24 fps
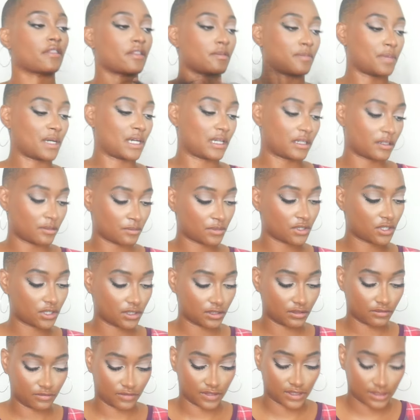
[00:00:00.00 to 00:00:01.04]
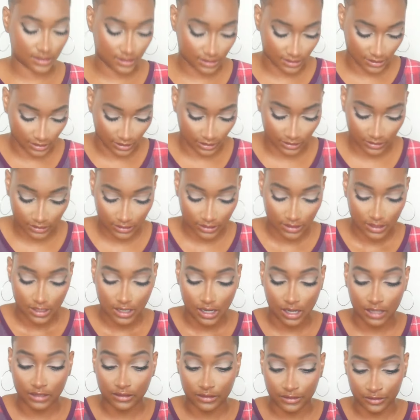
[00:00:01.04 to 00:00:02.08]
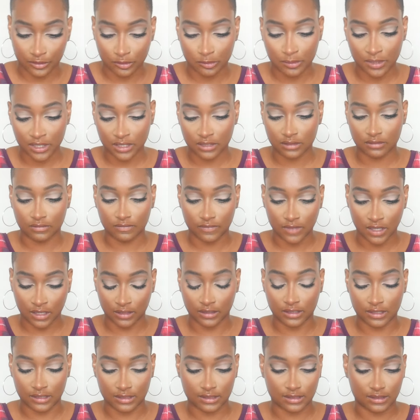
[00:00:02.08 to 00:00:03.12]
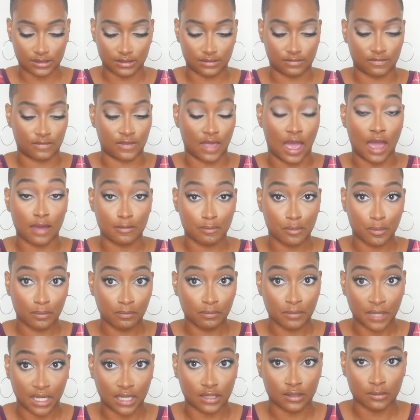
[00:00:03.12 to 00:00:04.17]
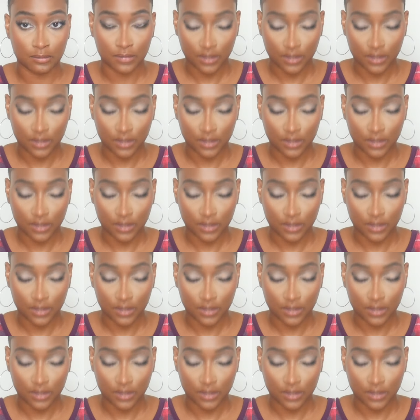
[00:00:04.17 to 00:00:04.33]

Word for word: the bottom should fit snug a little bit, at least that bottom